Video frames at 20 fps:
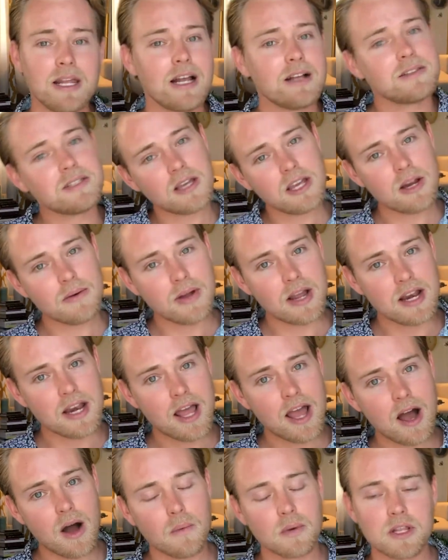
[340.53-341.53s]
I'll tell you right
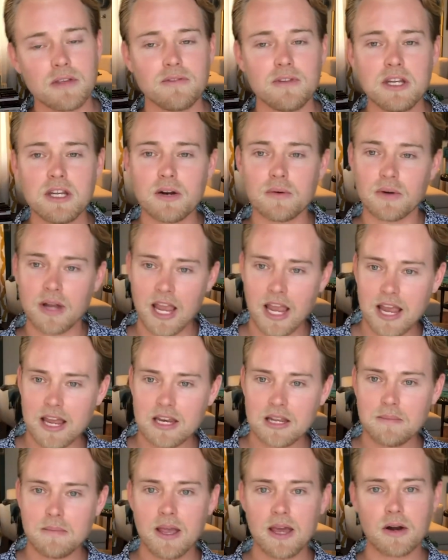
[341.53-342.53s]
now, if you need a
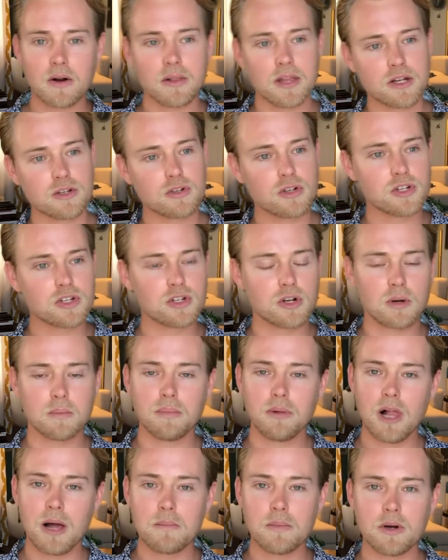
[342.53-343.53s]
handyman or electrician or
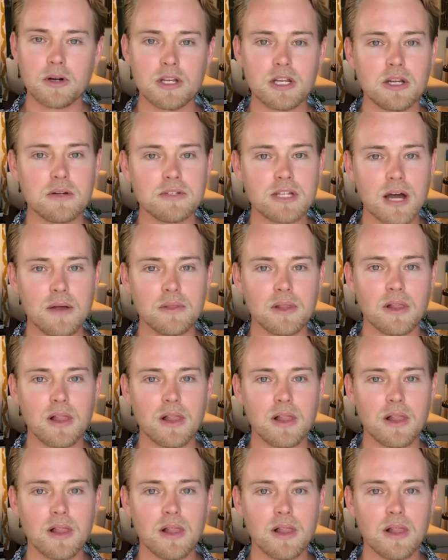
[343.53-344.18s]
plumber, down the